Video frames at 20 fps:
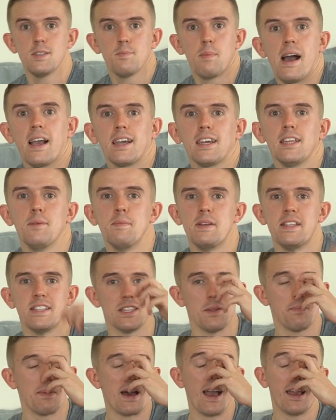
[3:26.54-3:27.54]
packing them into
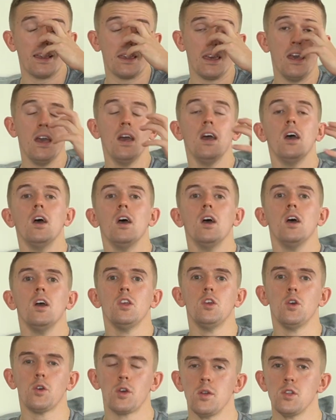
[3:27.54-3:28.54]
the bag,
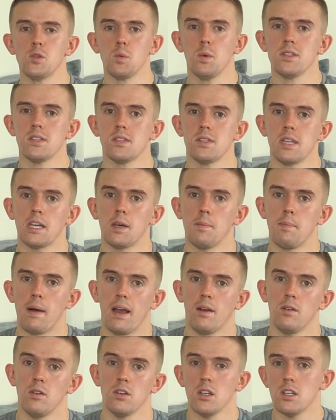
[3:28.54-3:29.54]
you're going to want to think
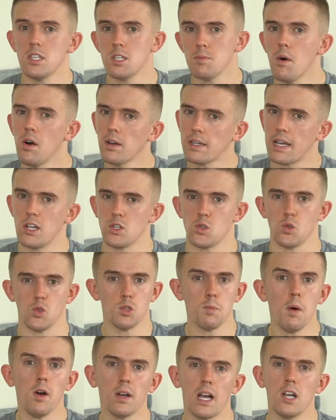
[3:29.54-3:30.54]
about smart casual.
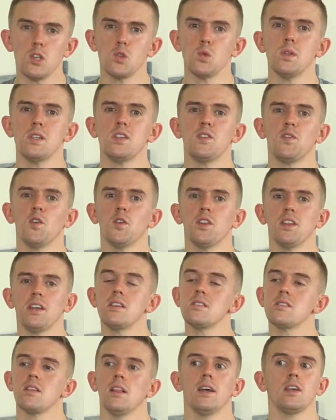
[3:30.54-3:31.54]
Smart casual is for
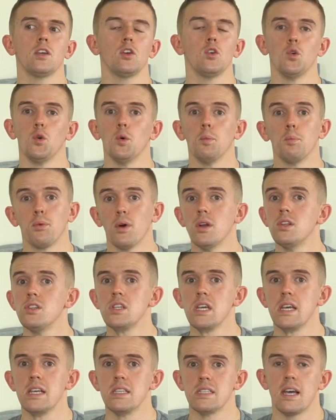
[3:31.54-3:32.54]
things like your
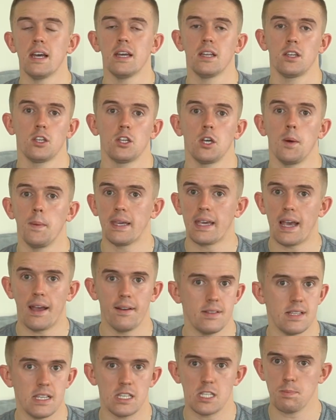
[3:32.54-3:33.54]
brunches and going
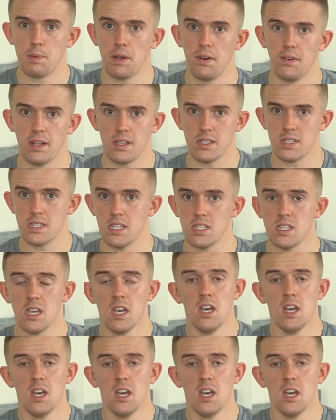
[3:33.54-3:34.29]
out experiences.